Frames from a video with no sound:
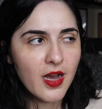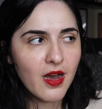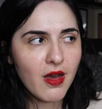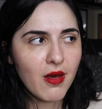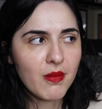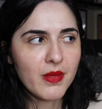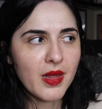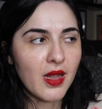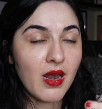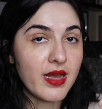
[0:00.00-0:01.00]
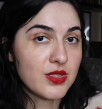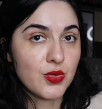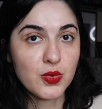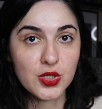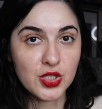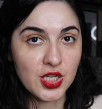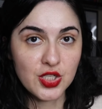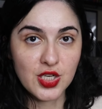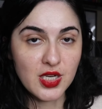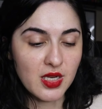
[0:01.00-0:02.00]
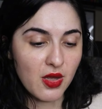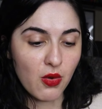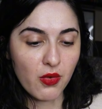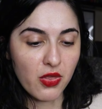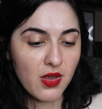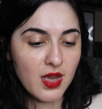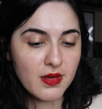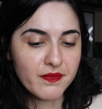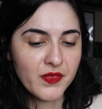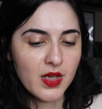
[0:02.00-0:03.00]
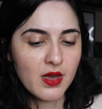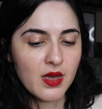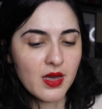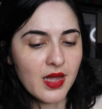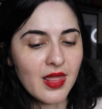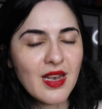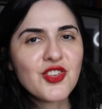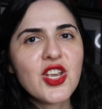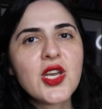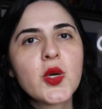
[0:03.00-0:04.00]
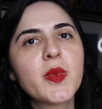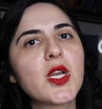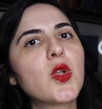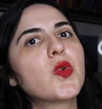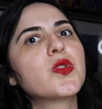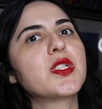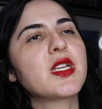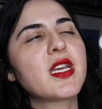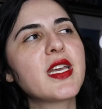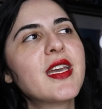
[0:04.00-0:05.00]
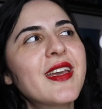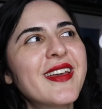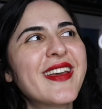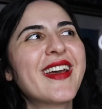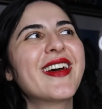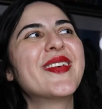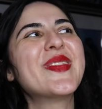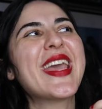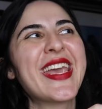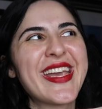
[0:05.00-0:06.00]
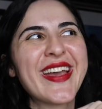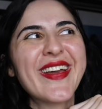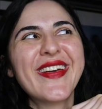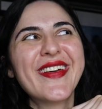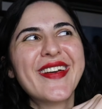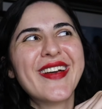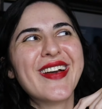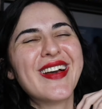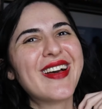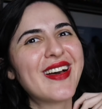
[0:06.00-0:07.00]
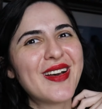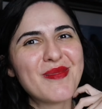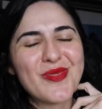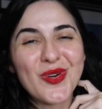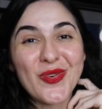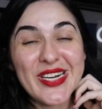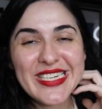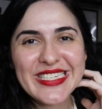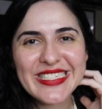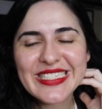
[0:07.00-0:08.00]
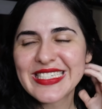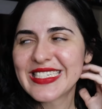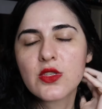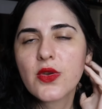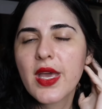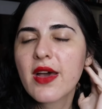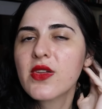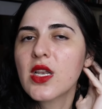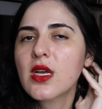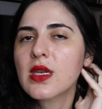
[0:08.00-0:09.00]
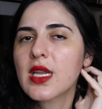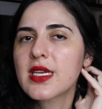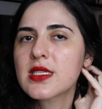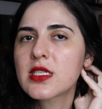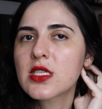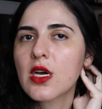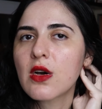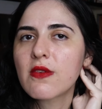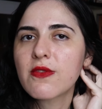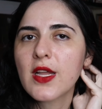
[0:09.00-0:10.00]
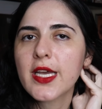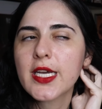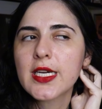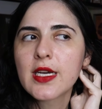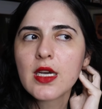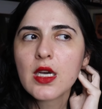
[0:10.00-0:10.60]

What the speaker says: unless you were changing the whole thing. And then Jacob Elordi, I mean, what? So we have a long list of like